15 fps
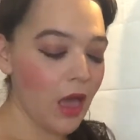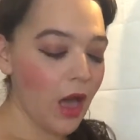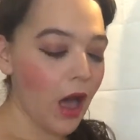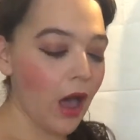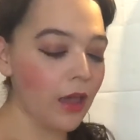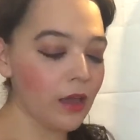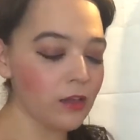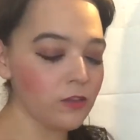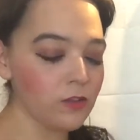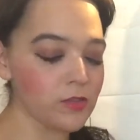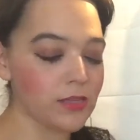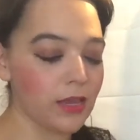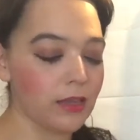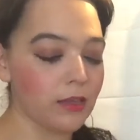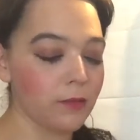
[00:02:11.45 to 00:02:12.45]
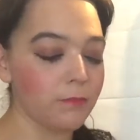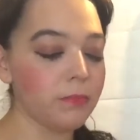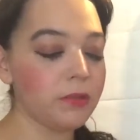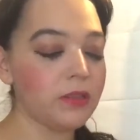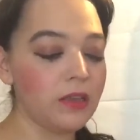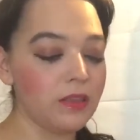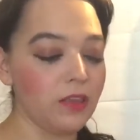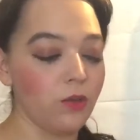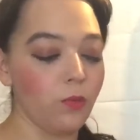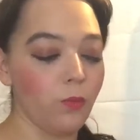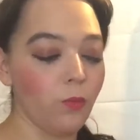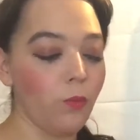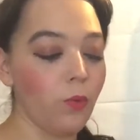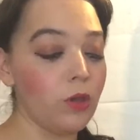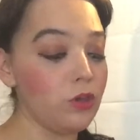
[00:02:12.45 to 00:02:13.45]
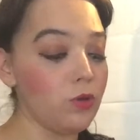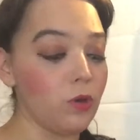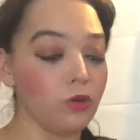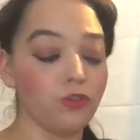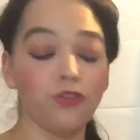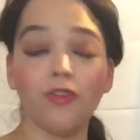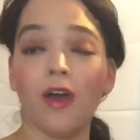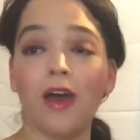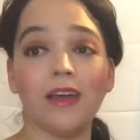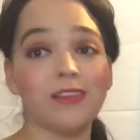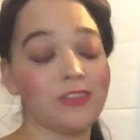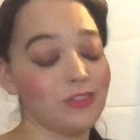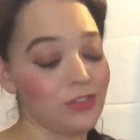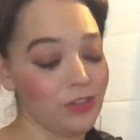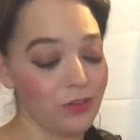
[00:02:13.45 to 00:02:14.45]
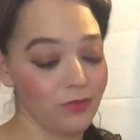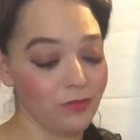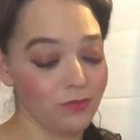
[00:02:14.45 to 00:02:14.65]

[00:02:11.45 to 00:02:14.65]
"I understand completely what you are trying to do,"